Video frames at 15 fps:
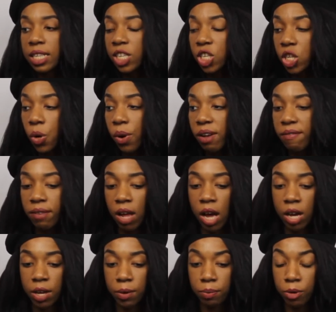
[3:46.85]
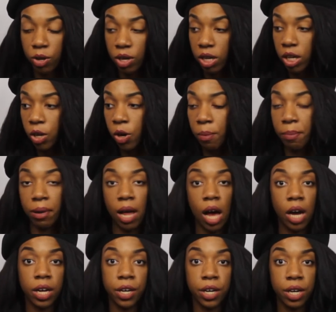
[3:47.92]
the sewing vlog community or
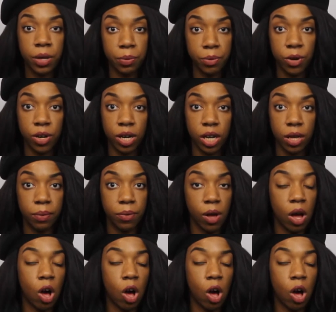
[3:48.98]
blogger community,